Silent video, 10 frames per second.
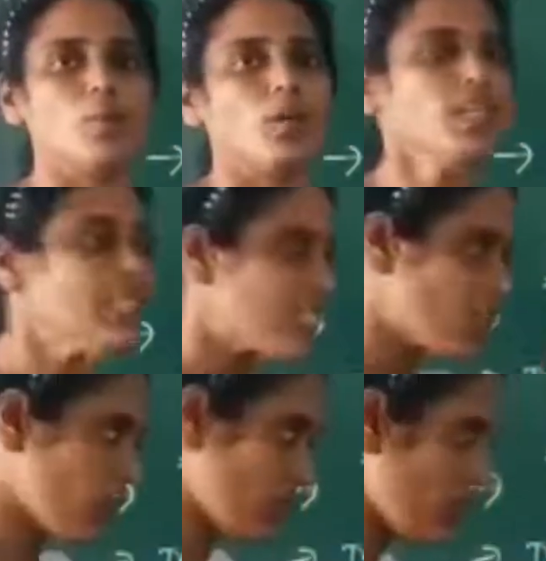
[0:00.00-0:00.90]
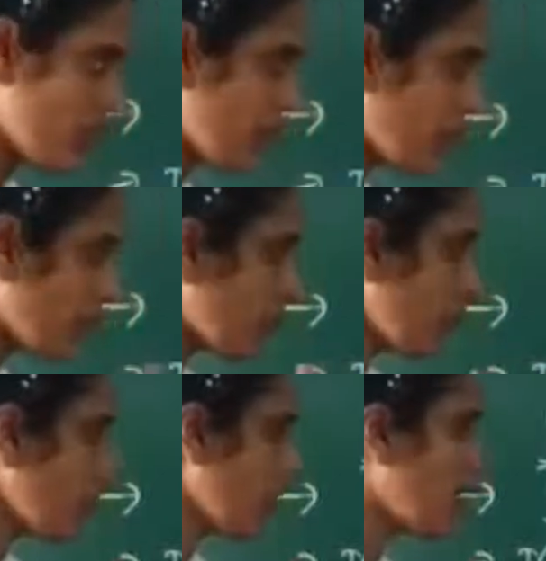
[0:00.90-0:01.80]
important
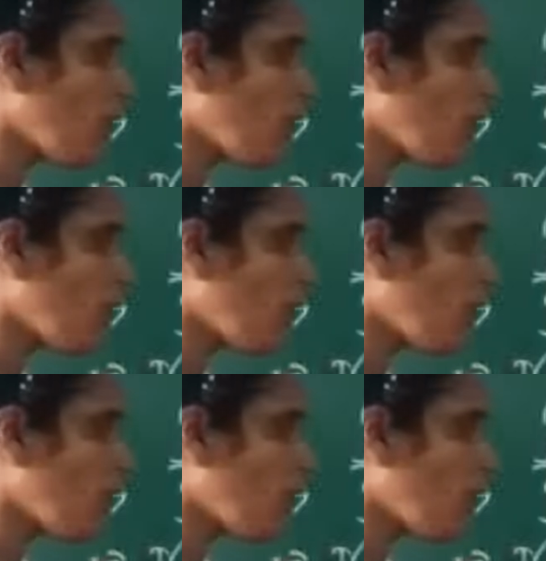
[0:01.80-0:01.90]
decisions.